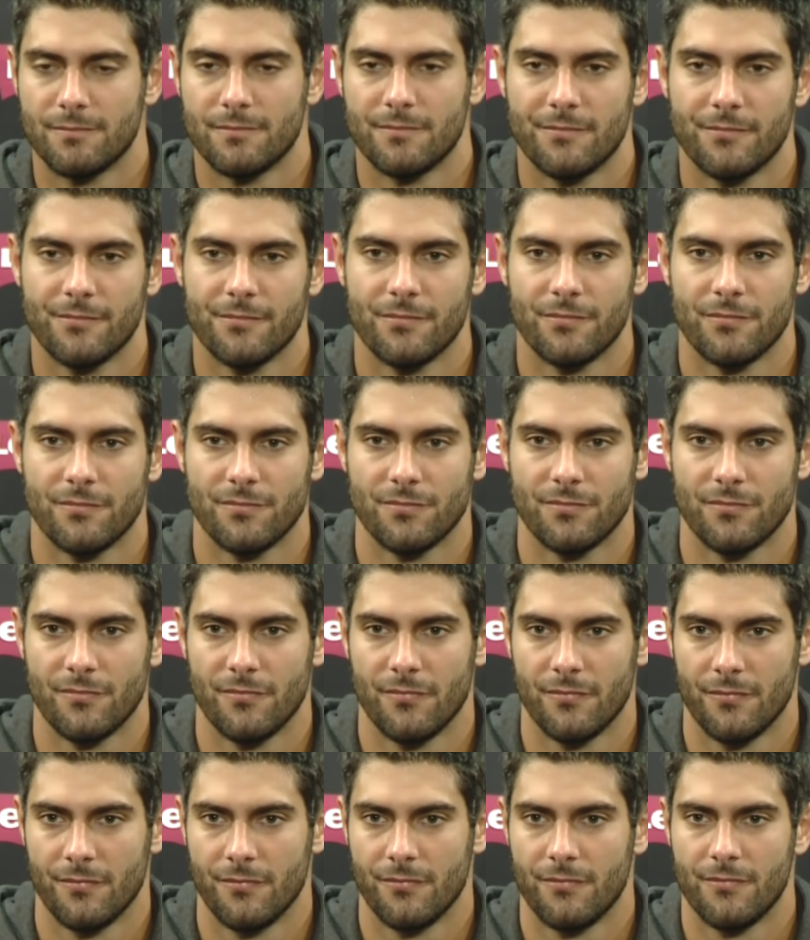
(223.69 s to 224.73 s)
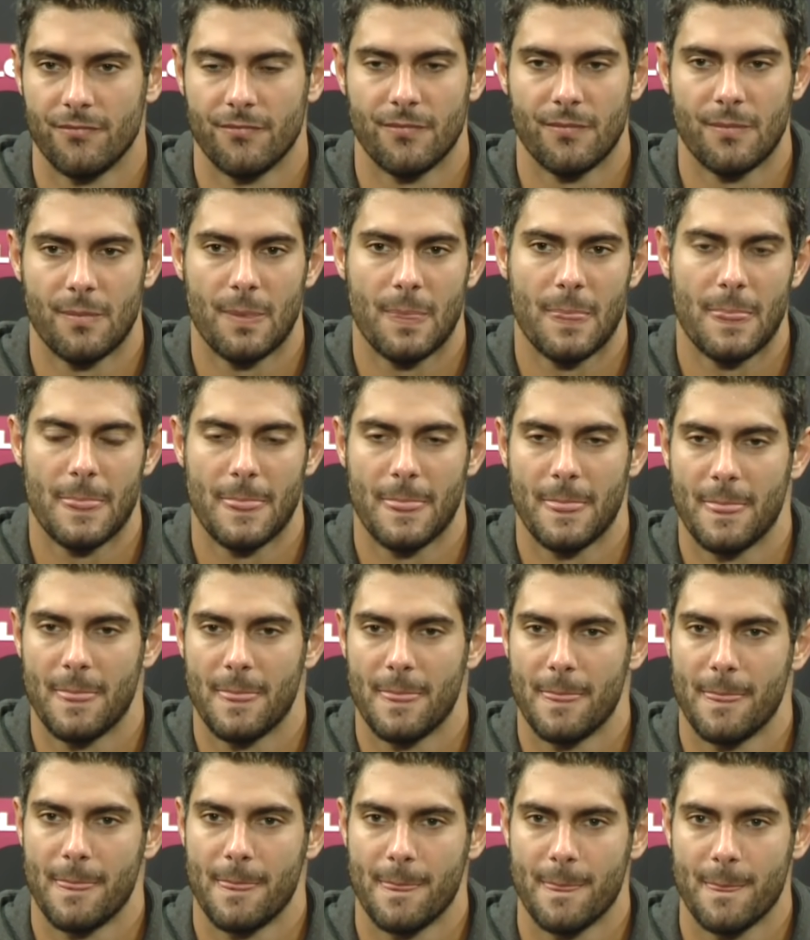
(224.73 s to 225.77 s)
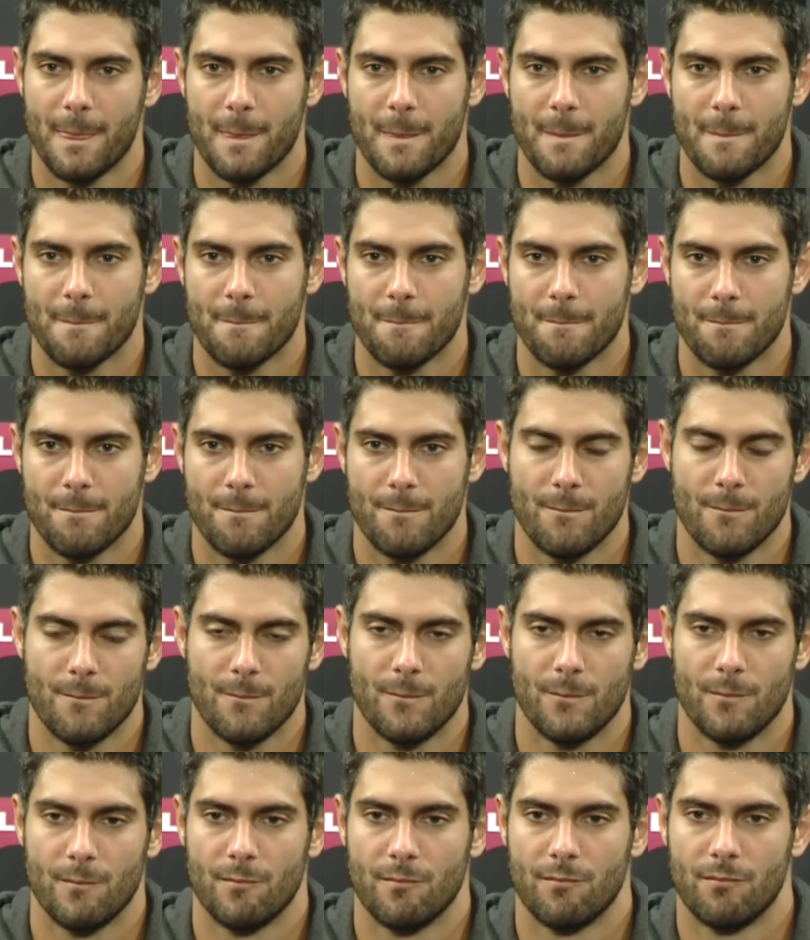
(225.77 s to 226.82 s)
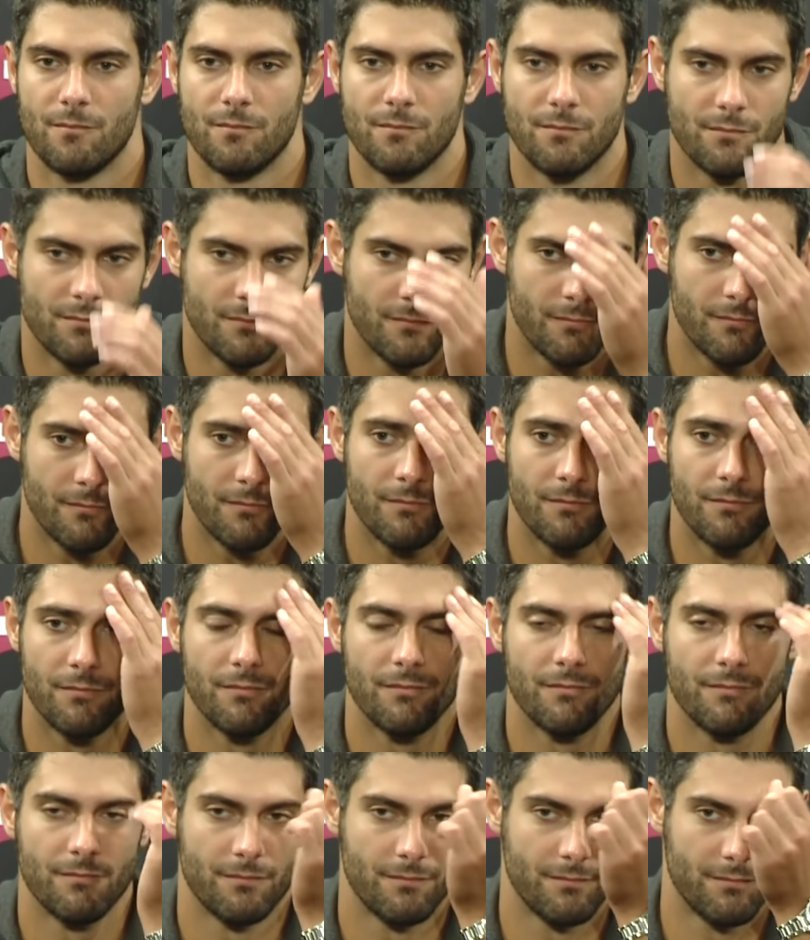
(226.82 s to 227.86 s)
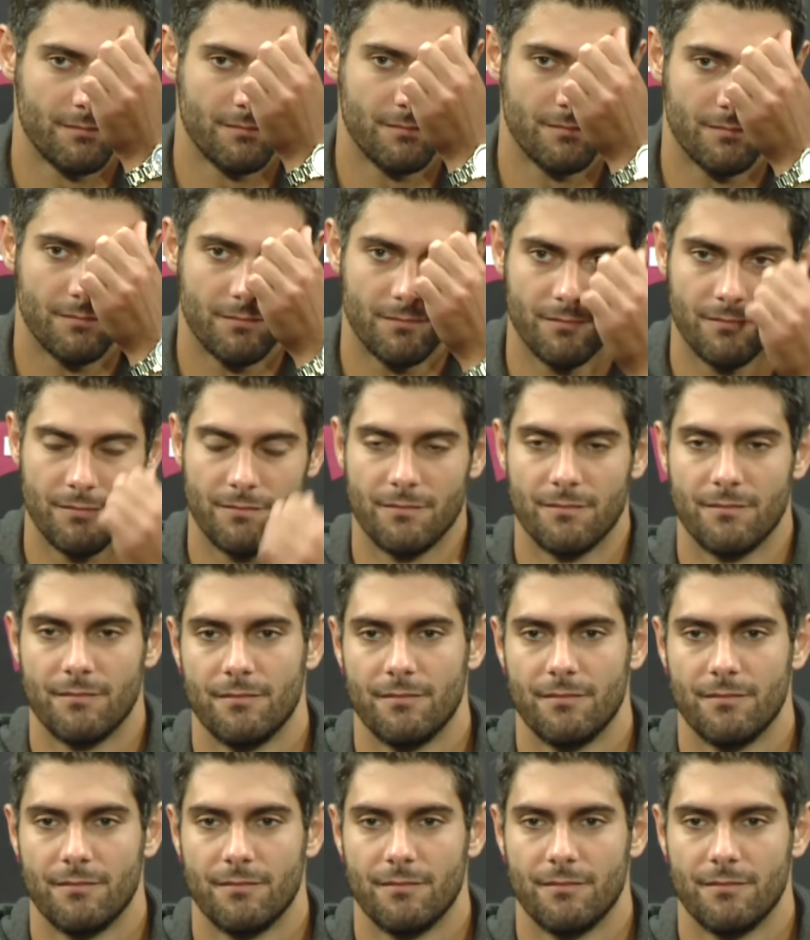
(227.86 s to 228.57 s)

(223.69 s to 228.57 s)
No one is speaking in this clip.